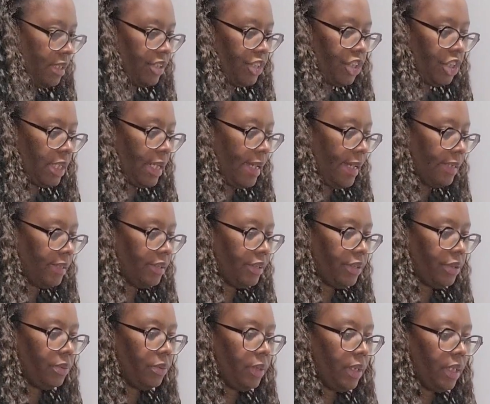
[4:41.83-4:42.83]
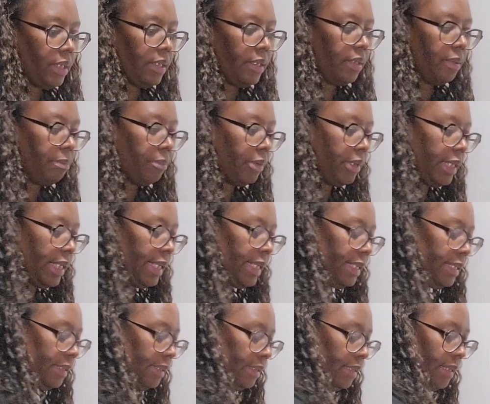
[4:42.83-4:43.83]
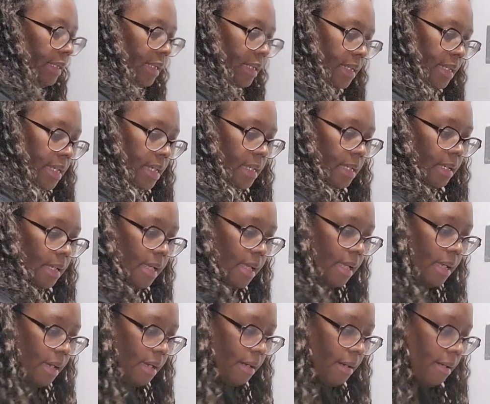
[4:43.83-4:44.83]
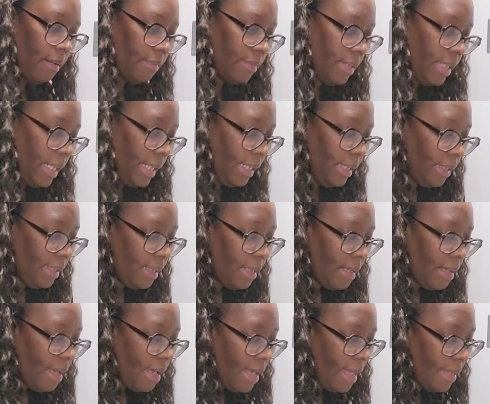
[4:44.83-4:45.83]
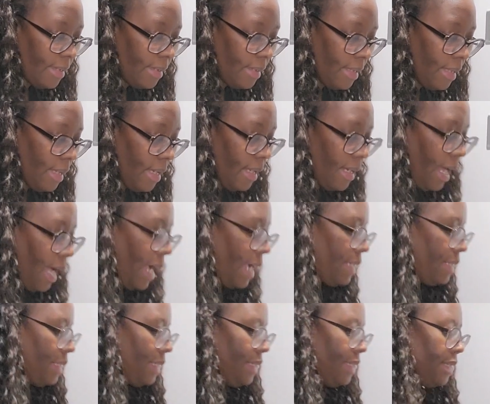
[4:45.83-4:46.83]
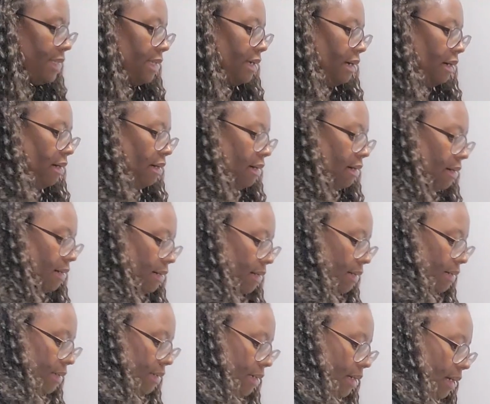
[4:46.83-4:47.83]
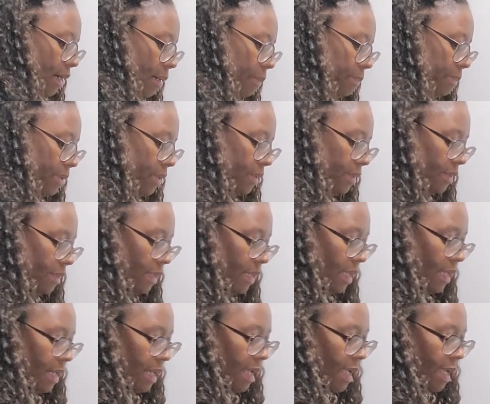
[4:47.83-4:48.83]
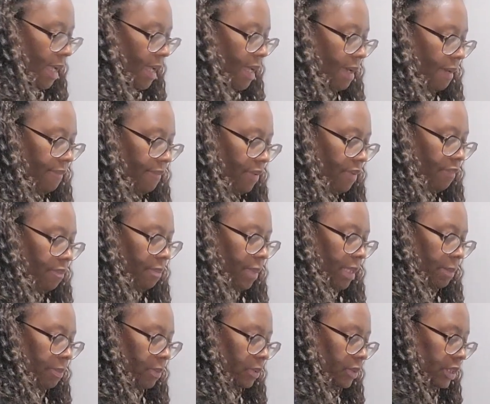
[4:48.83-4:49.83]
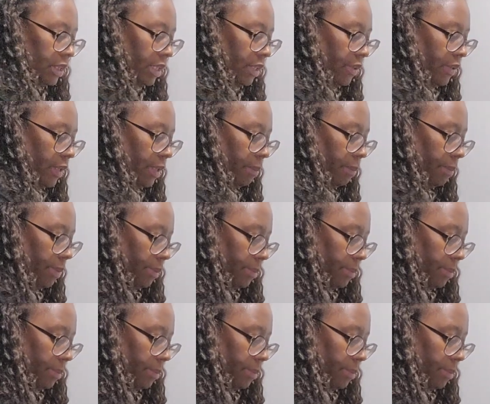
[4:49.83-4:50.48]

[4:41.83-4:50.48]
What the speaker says: shot to the brine. All right. And then I need 1.5 cups of maple syrup.